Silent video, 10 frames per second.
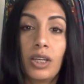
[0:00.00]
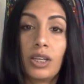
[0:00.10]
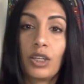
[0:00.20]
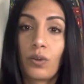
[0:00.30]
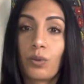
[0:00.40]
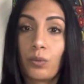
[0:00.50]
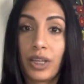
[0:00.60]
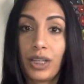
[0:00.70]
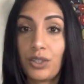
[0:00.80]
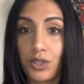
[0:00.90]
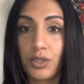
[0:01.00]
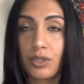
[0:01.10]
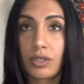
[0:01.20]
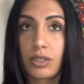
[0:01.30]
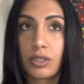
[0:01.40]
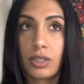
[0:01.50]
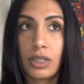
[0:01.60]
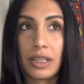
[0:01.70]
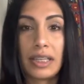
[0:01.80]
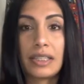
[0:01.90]
your wish
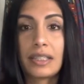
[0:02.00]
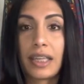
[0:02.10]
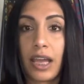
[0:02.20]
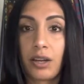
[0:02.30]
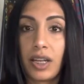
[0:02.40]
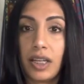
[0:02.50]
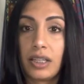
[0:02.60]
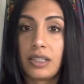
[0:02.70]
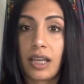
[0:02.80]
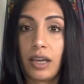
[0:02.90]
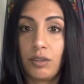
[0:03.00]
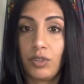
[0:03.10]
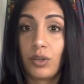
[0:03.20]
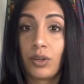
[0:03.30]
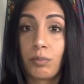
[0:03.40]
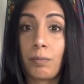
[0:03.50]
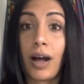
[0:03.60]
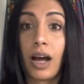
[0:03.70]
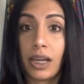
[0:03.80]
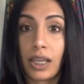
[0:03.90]
is carried inside of your
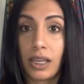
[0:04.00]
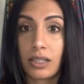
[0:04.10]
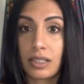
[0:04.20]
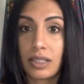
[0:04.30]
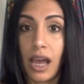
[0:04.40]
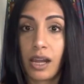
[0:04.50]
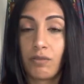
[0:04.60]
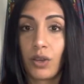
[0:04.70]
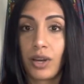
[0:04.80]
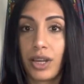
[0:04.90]
body, inside of your